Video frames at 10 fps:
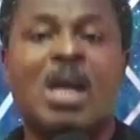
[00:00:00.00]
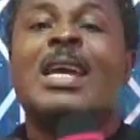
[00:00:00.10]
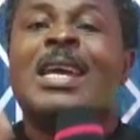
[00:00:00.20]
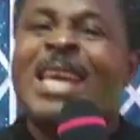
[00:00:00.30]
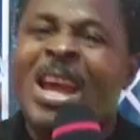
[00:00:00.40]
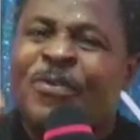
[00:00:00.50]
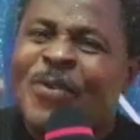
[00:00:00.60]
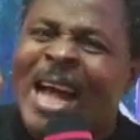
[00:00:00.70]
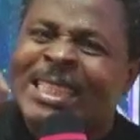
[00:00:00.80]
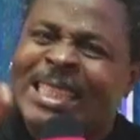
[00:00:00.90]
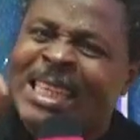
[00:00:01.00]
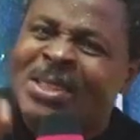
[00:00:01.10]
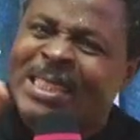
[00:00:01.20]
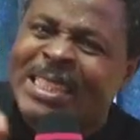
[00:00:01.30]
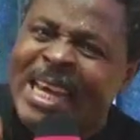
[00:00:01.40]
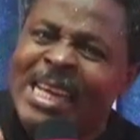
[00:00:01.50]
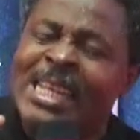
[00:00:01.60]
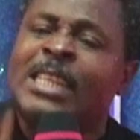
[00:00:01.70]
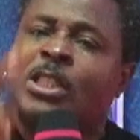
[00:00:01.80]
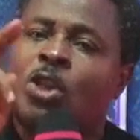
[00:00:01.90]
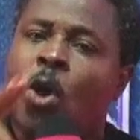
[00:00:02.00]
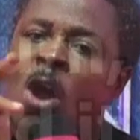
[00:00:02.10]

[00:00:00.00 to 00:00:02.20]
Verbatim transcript: If you are still seeing it, God